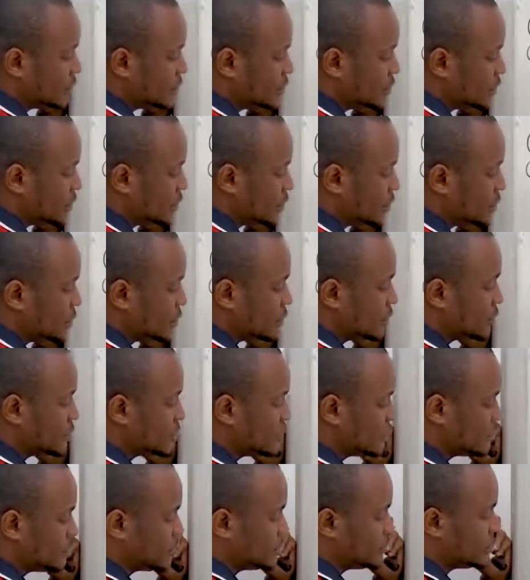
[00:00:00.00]
0,
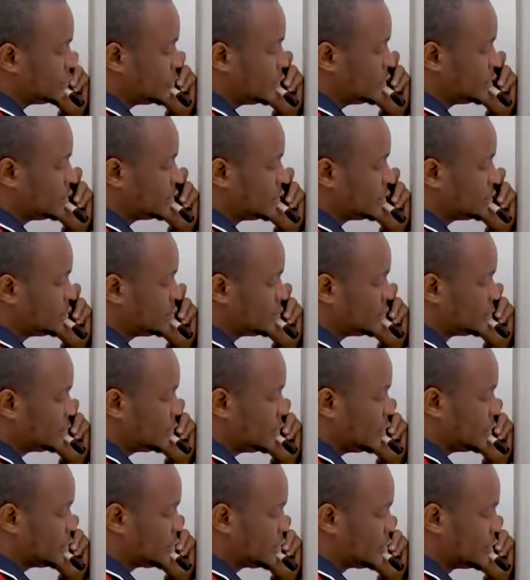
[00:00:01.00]
nothing,
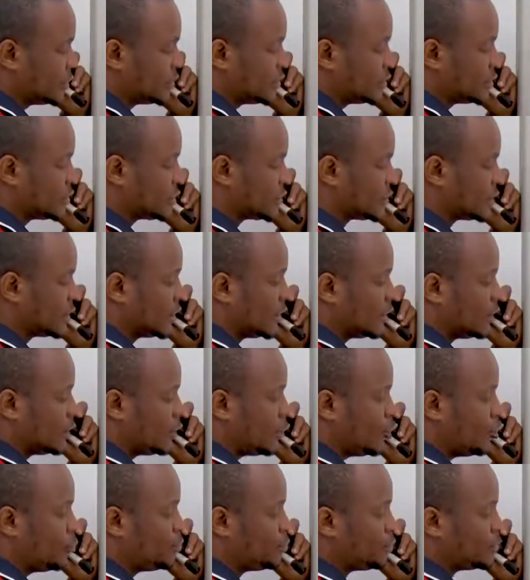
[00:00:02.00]
because this is
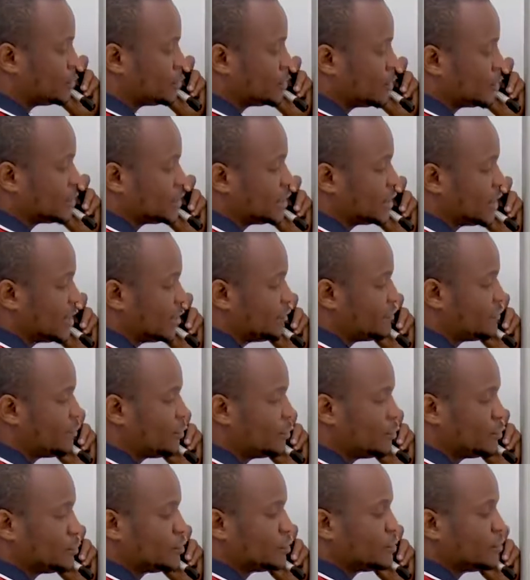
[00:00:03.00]
open, nothing can
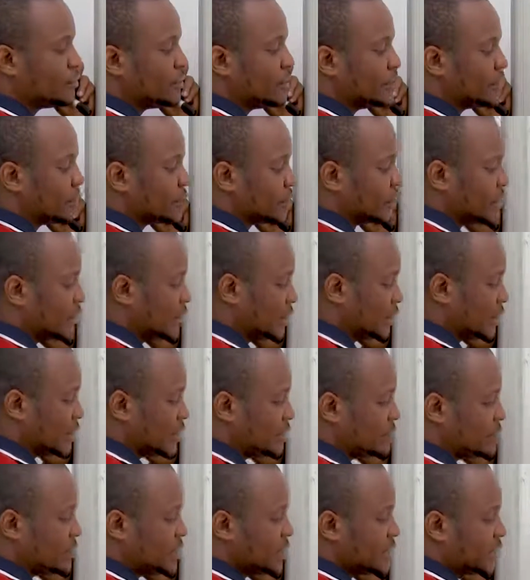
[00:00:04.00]
flow through it,
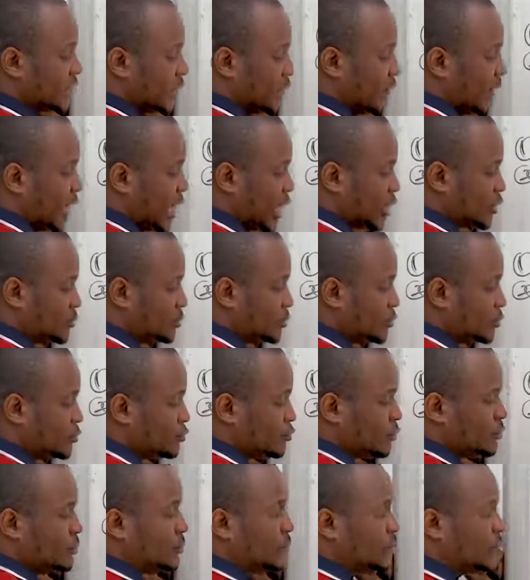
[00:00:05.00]
it means our output
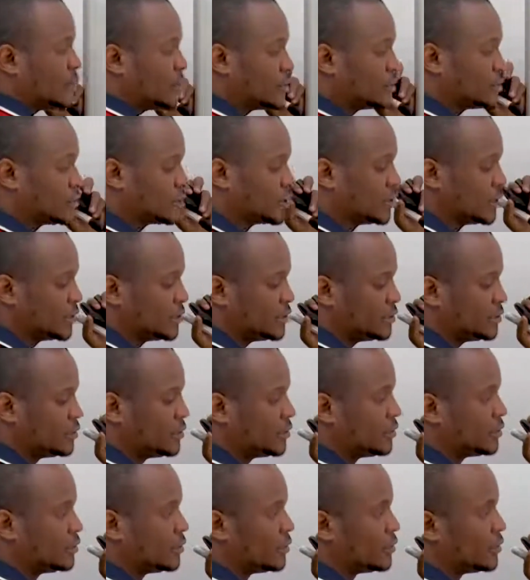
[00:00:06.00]
will be what?
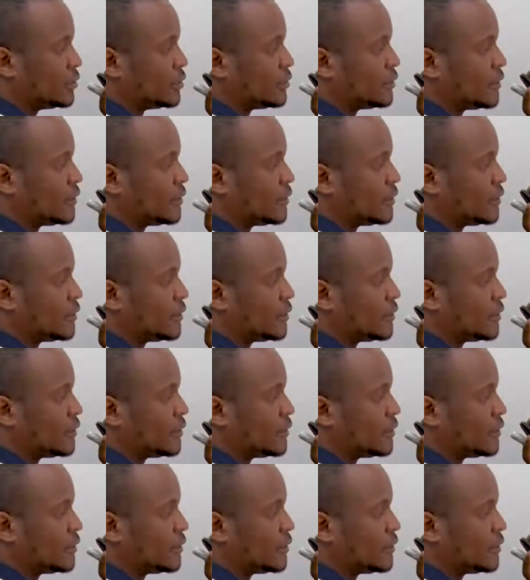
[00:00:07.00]
0.